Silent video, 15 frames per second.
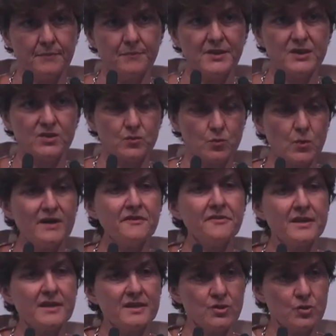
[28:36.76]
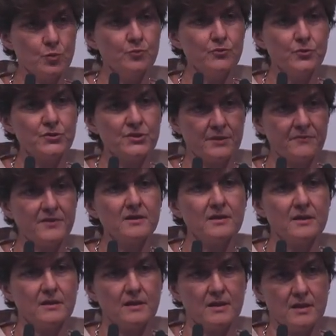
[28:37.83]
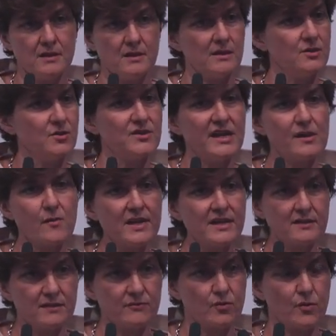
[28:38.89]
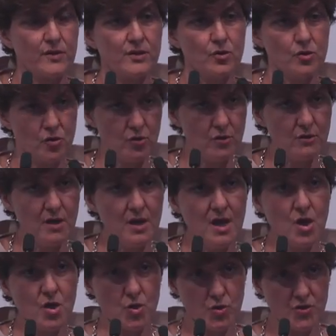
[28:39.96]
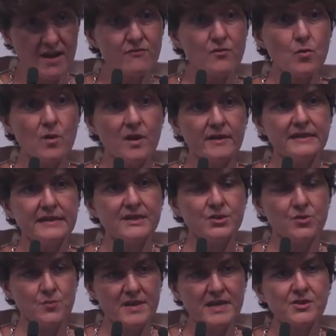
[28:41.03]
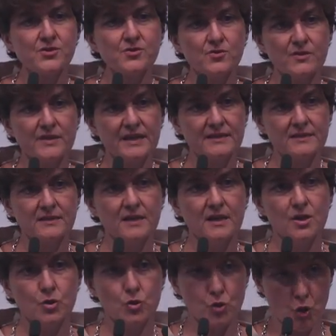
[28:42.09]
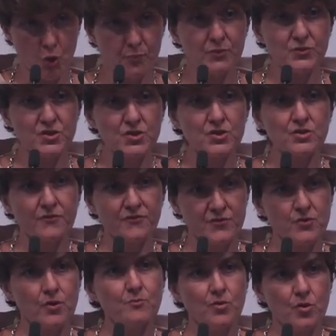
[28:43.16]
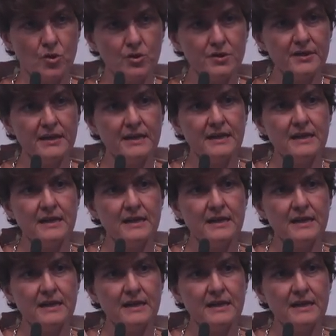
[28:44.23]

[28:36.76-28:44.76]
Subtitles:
Because one thing is to put something in a directive or in a law. Another one is to make sure that the composition of your board